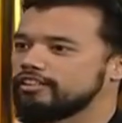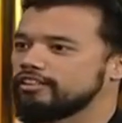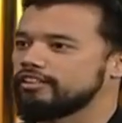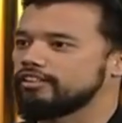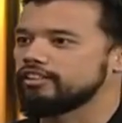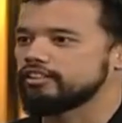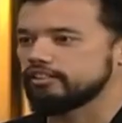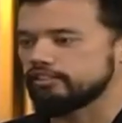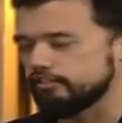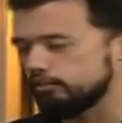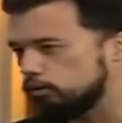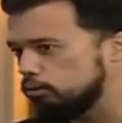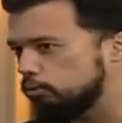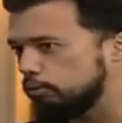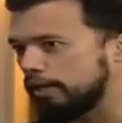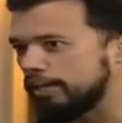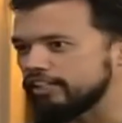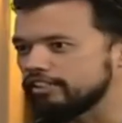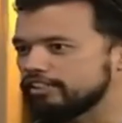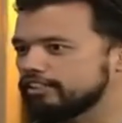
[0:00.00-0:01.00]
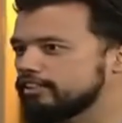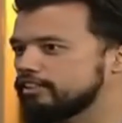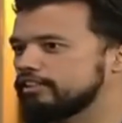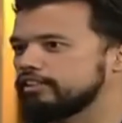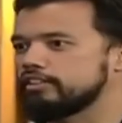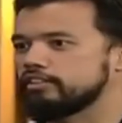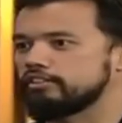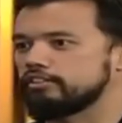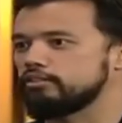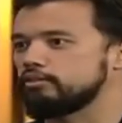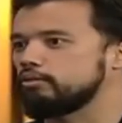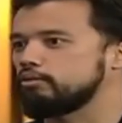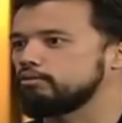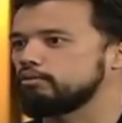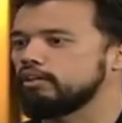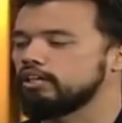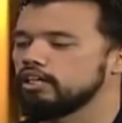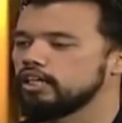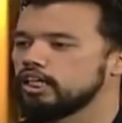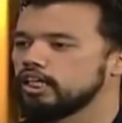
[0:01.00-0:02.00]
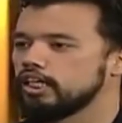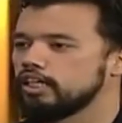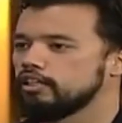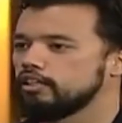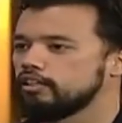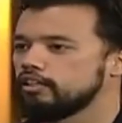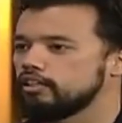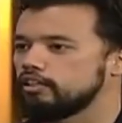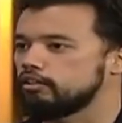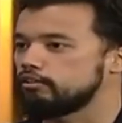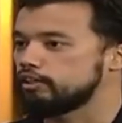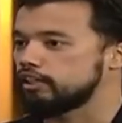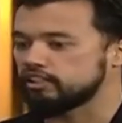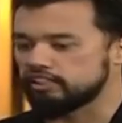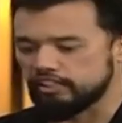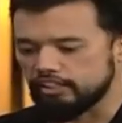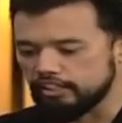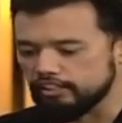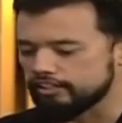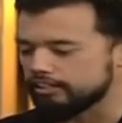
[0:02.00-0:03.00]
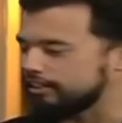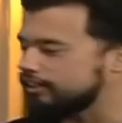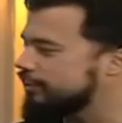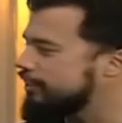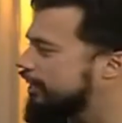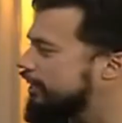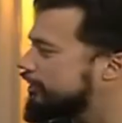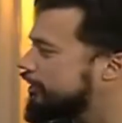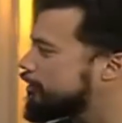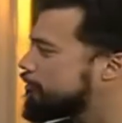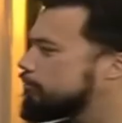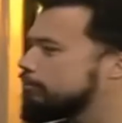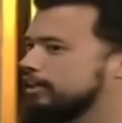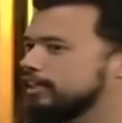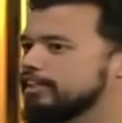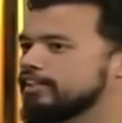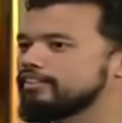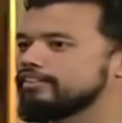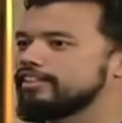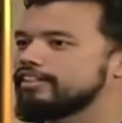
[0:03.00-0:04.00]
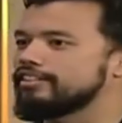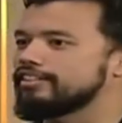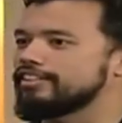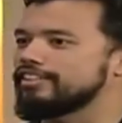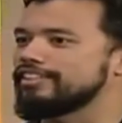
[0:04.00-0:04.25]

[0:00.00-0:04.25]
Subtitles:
There's no waste. There's no, there's instant settlement. There's